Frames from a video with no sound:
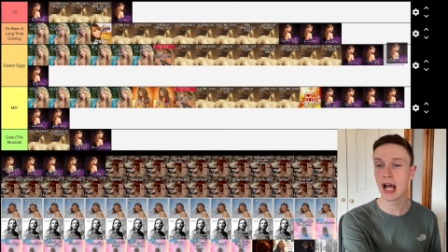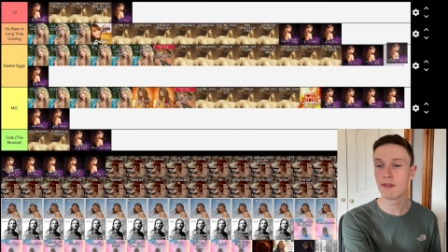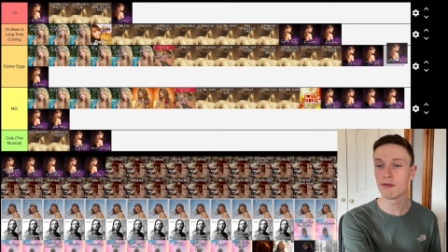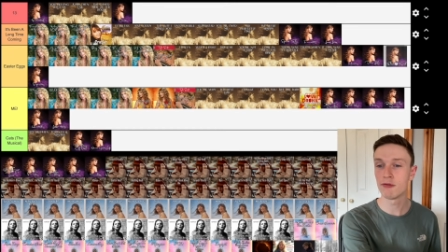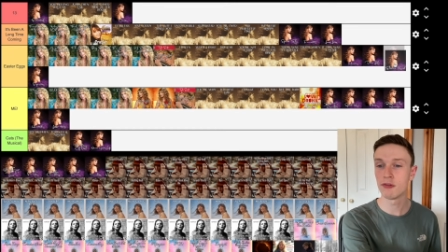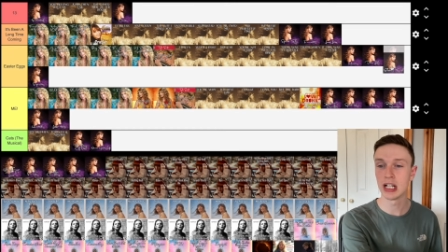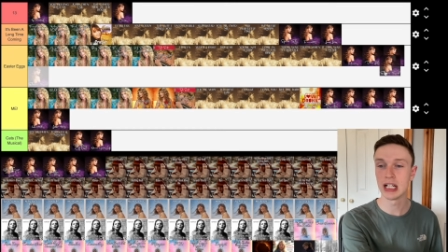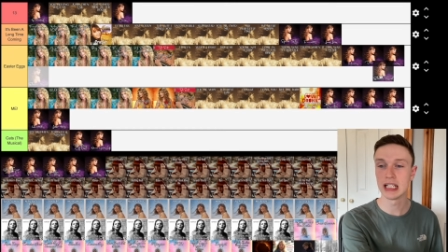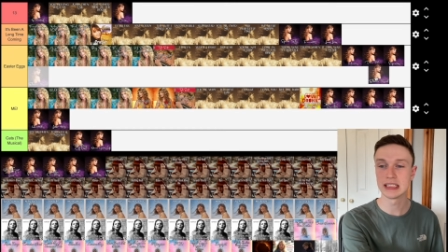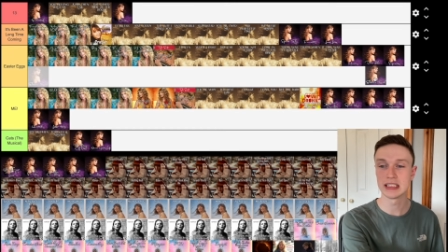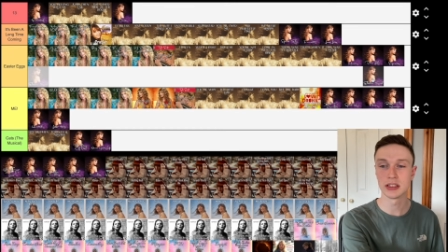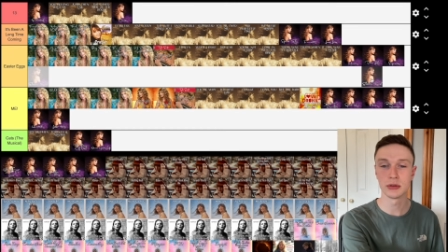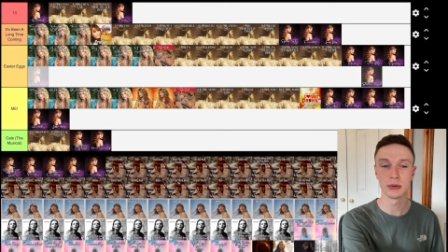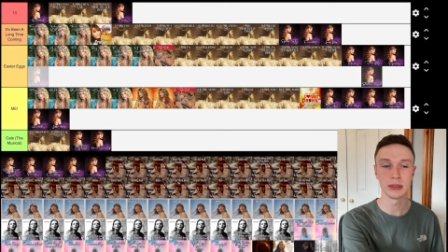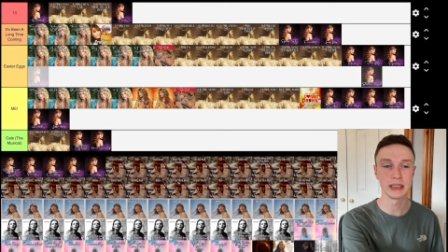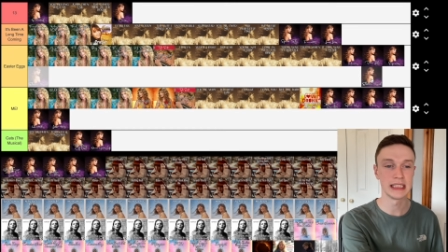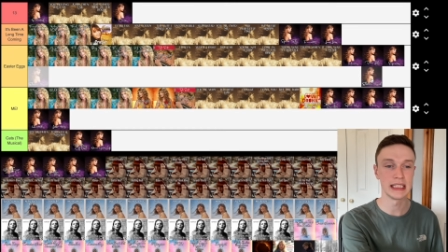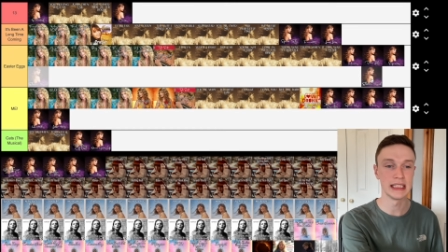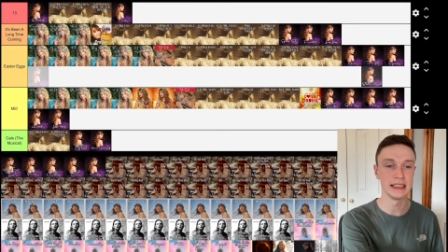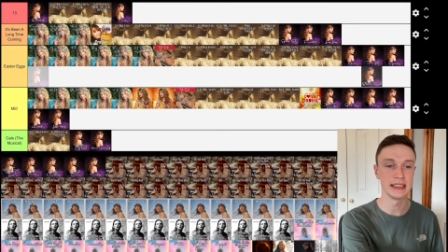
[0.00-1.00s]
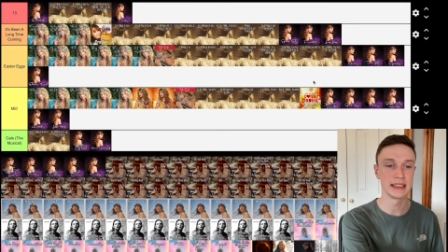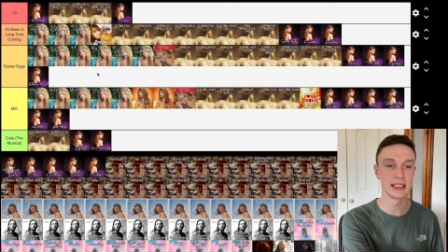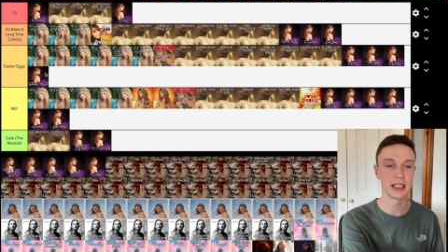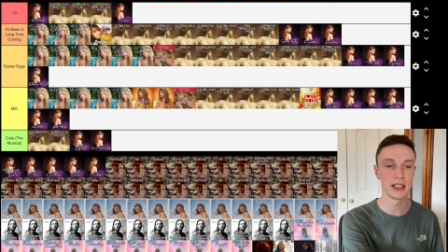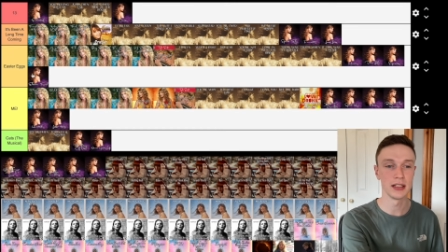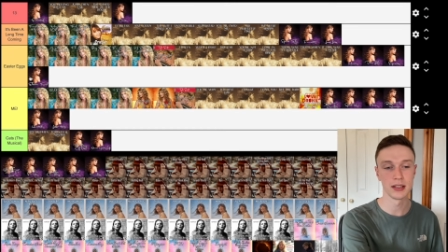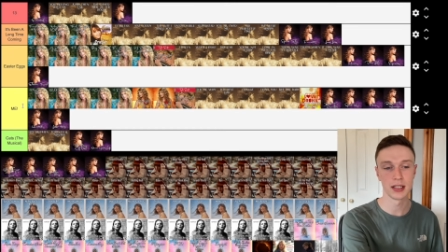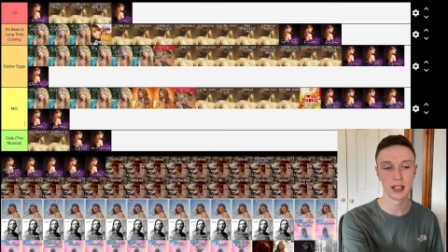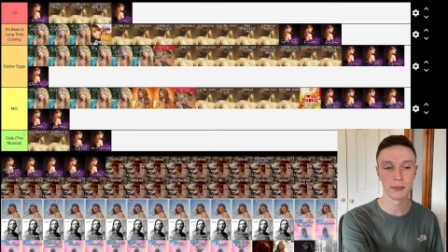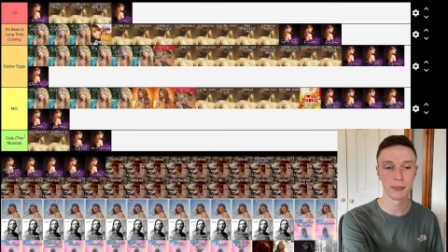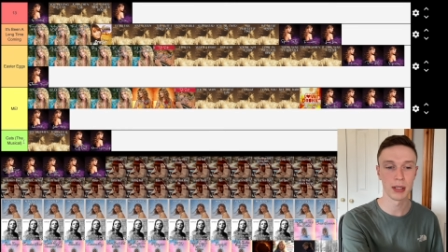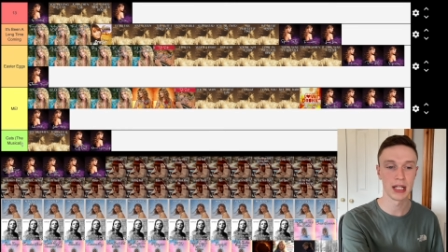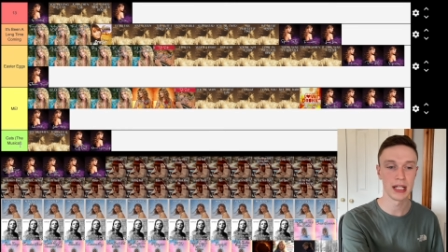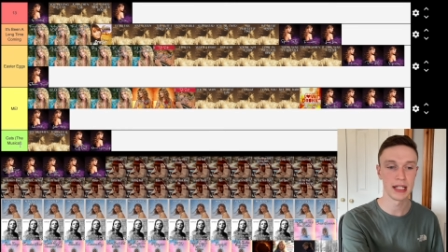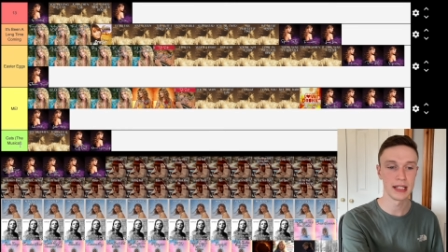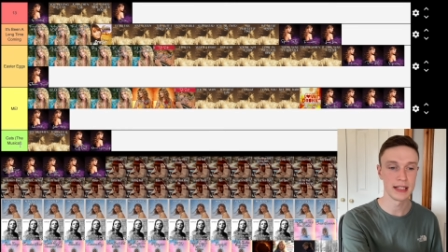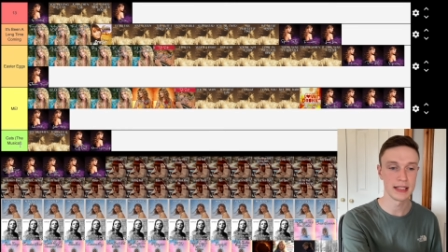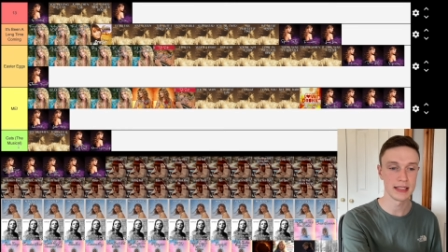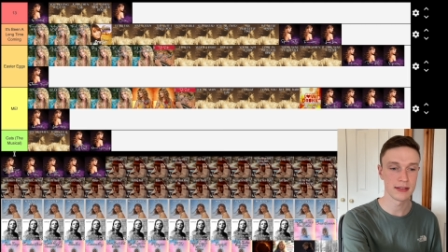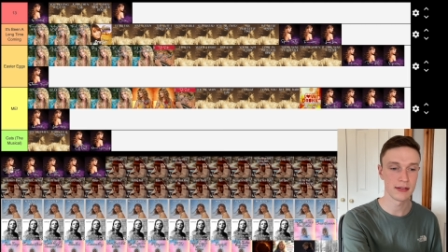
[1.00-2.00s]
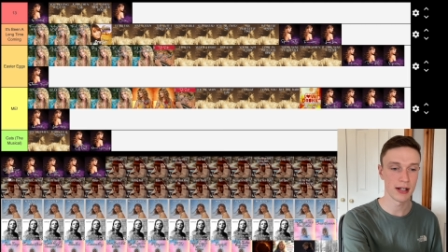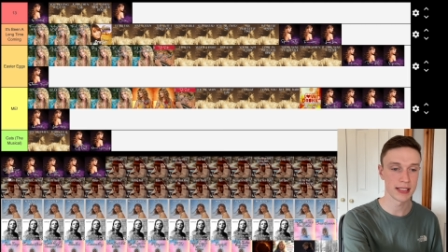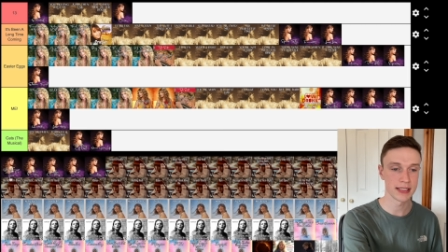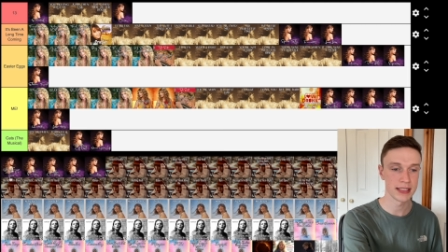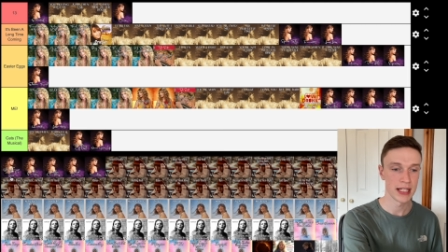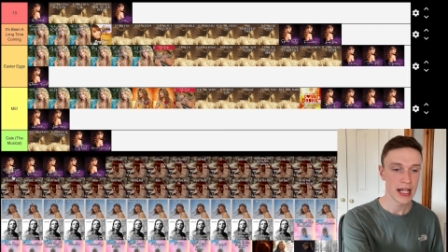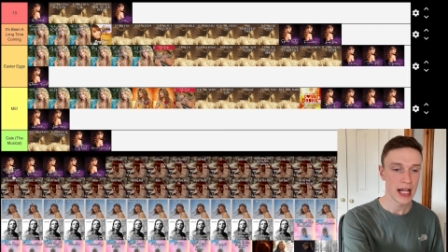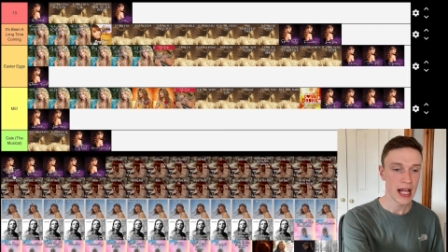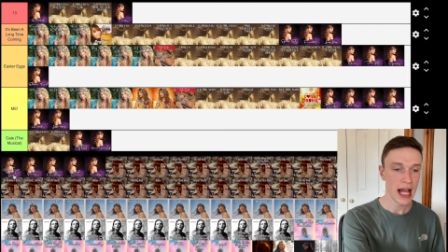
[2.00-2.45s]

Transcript: haven't really listened to it since, so I'm going to put it in Easter eggs.